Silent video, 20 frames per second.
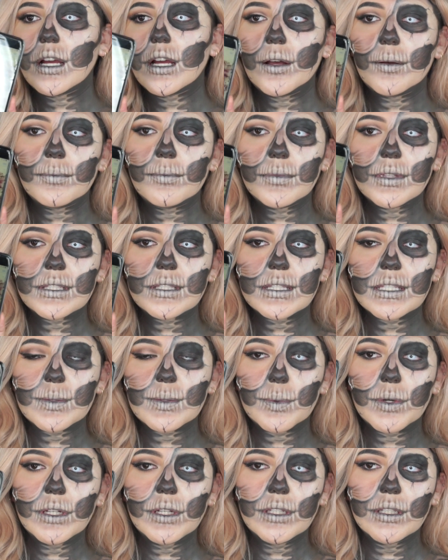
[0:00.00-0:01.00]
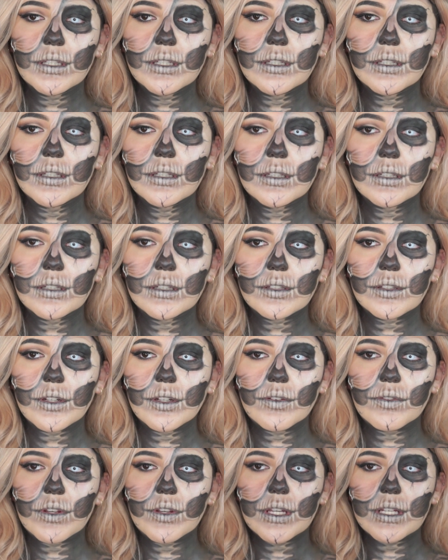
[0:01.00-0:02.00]
It's this one,
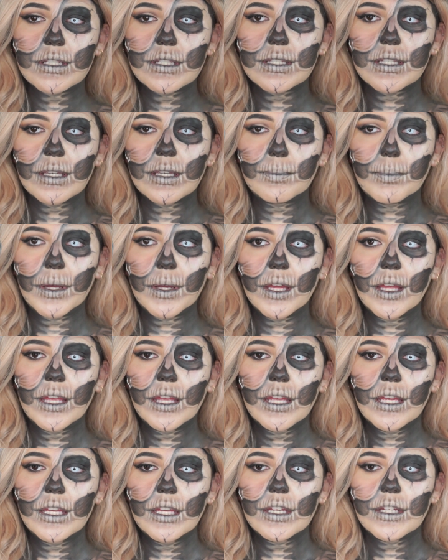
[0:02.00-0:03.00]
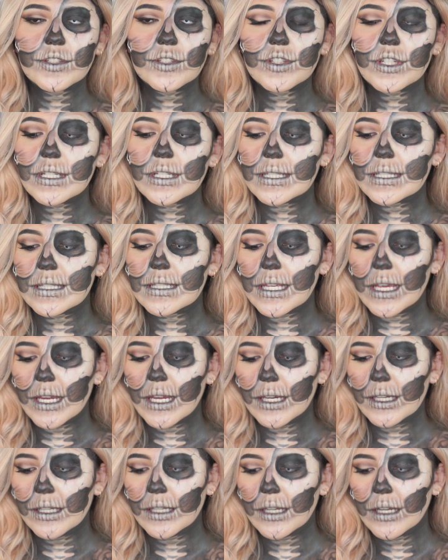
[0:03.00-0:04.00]
if you can see, but she's
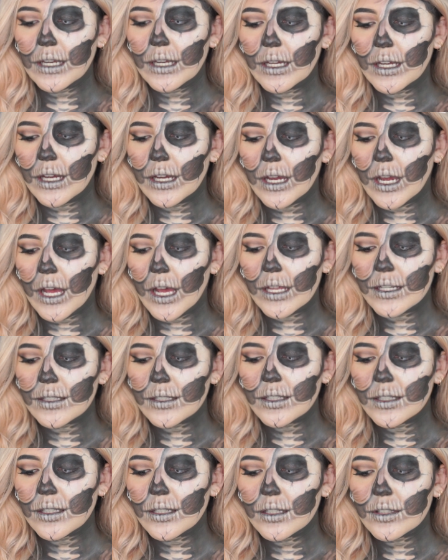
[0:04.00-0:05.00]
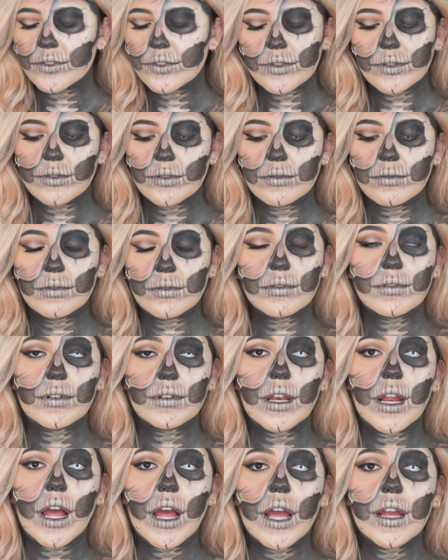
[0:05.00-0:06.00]
insane and
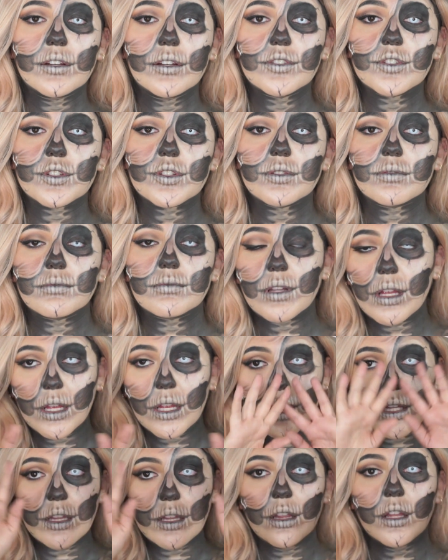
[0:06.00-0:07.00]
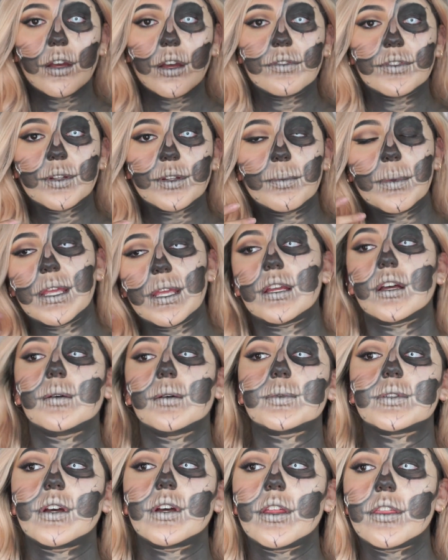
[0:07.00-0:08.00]
I just love the
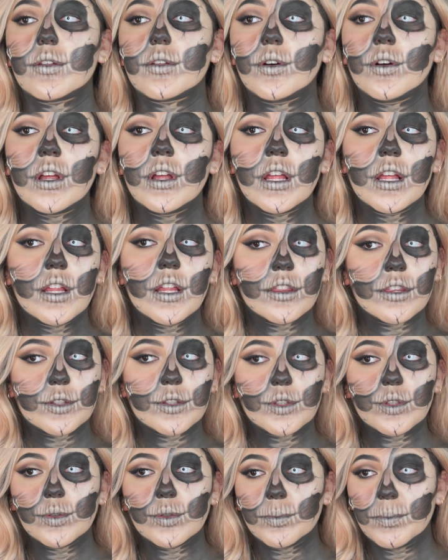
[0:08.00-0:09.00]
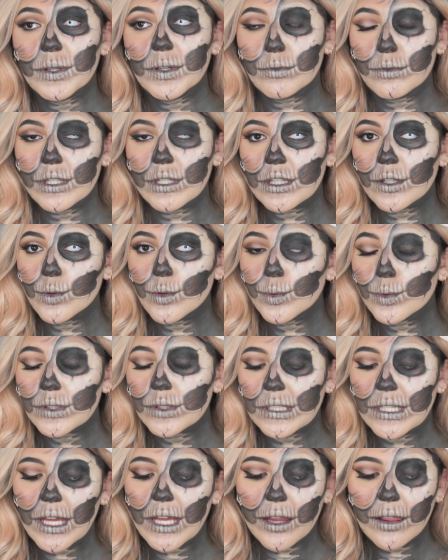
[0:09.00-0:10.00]
makeup, so I thought the two would be really cool
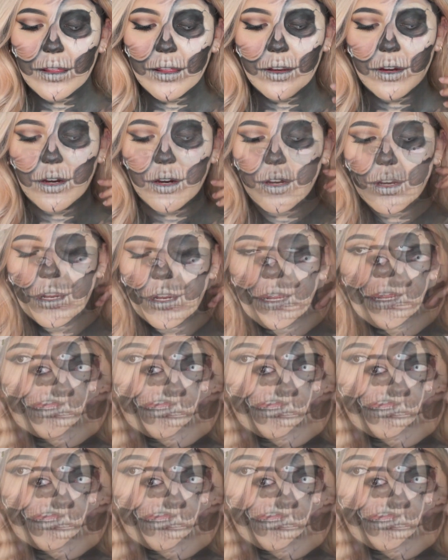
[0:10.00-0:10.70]
together.